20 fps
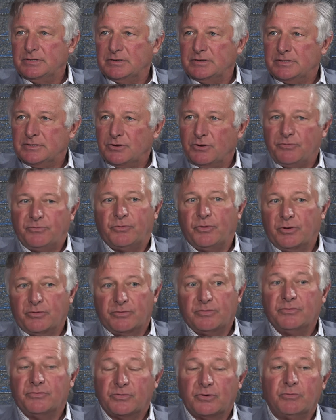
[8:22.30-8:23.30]
and so
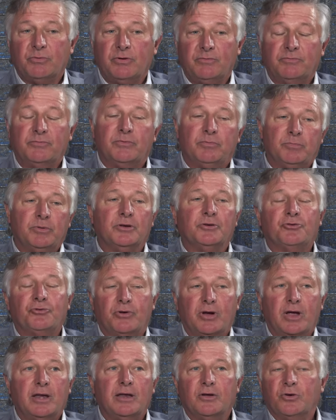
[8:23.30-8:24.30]
forth. And so we've been
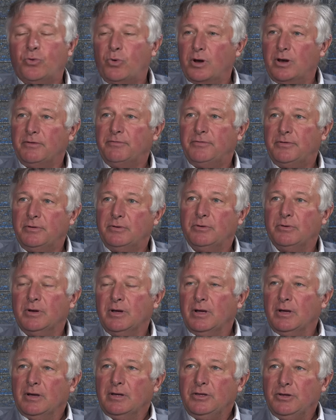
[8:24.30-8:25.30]
creating quite a few
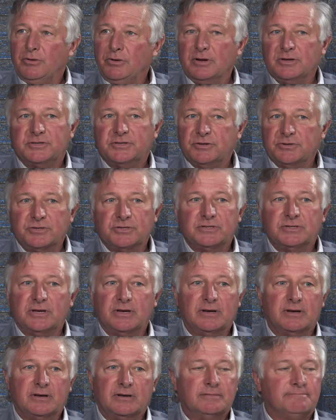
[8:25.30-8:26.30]
units. There's,
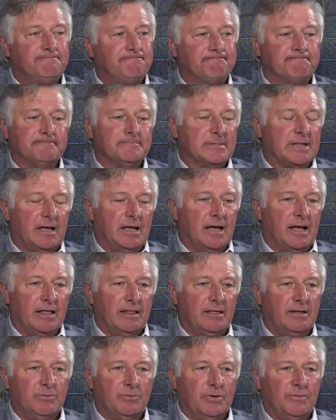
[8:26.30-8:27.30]
um, I
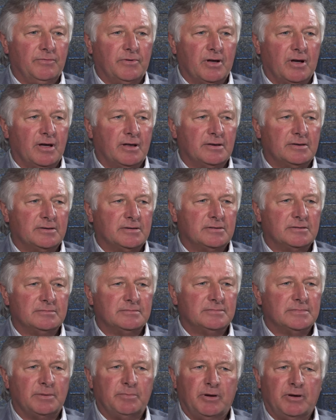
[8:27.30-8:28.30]
think we've got
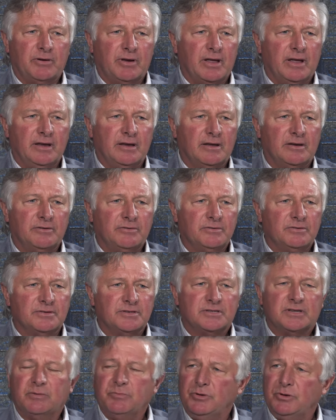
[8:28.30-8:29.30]
about 800 and
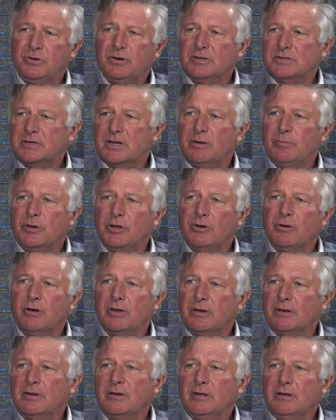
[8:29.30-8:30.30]
some units coming
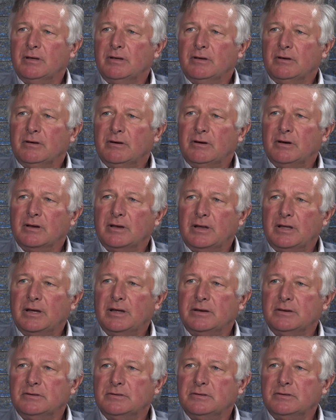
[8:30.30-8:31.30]
on online.